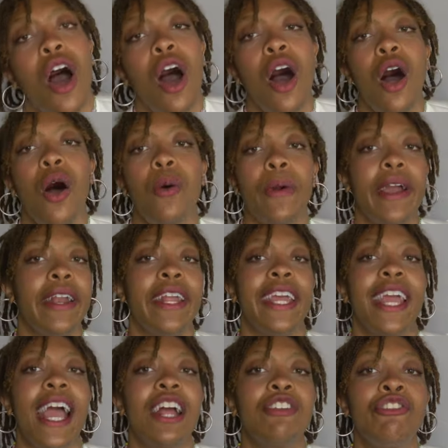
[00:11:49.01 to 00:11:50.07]

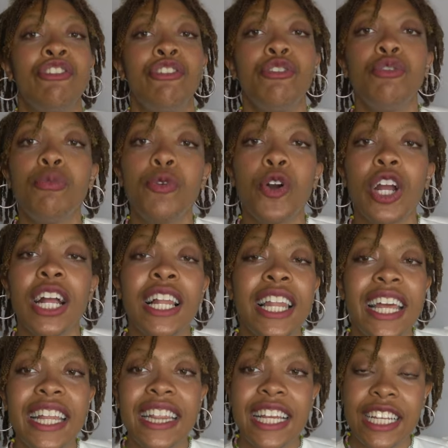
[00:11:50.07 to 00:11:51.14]
Alrighty, two more
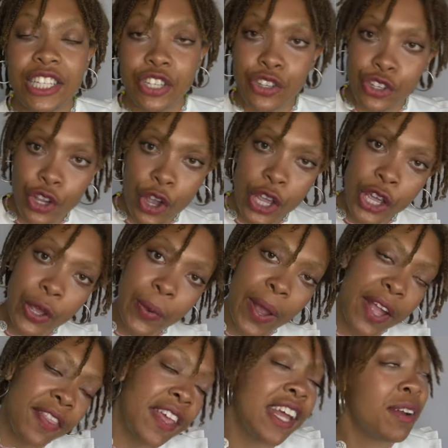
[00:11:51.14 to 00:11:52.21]
clay things to show you
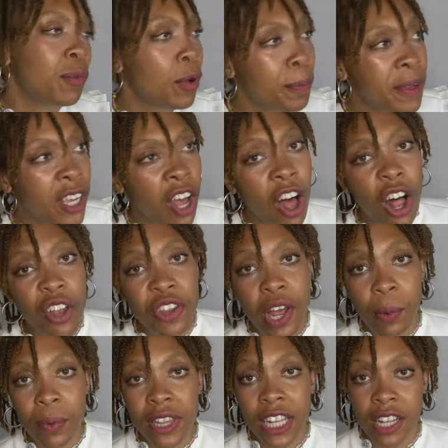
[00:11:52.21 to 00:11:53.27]
and then we'll be all
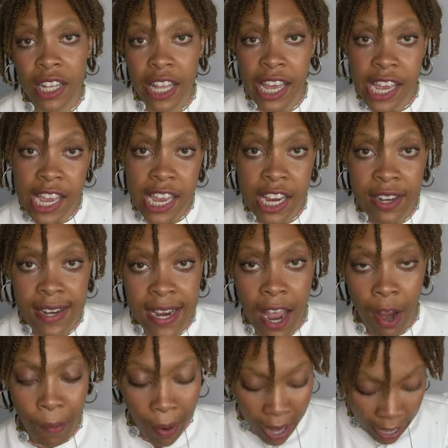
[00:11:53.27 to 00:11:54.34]
done with the clay
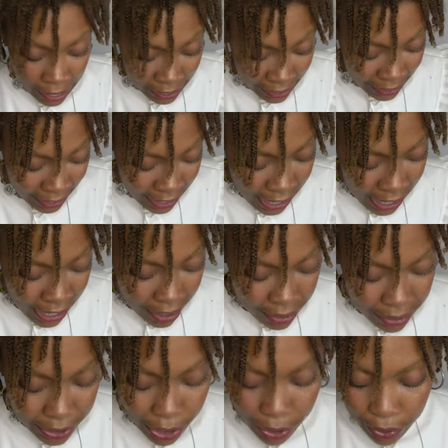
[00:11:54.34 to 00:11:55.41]
DIY.
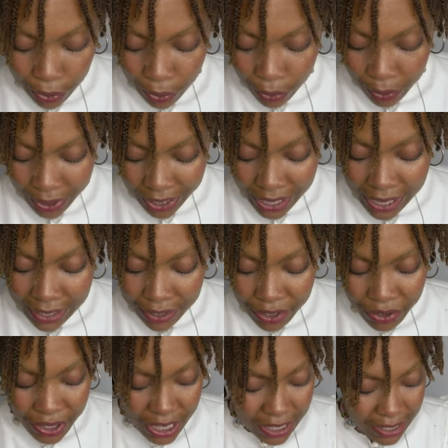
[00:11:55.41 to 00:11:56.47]
So the next
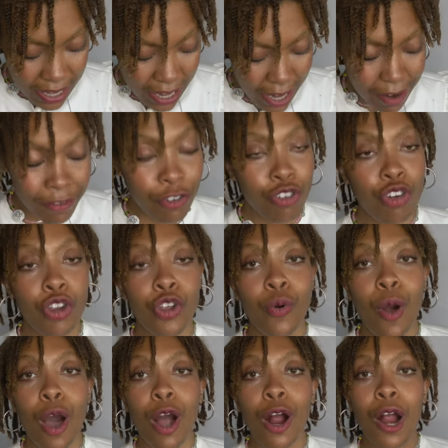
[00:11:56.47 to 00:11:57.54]
two things I have to show
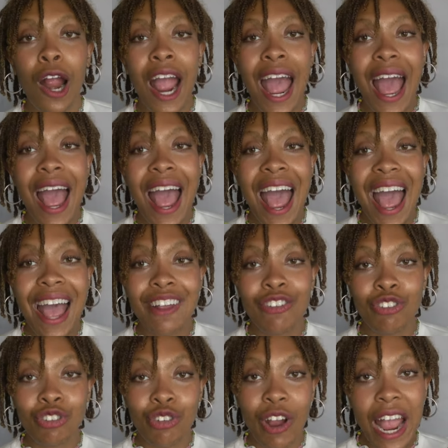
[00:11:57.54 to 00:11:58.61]
you are
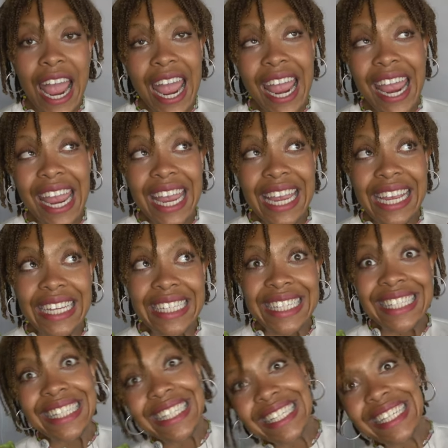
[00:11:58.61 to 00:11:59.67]

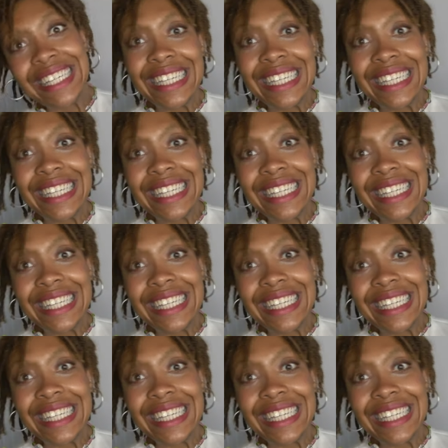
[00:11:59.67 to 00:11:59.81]
ashtrays.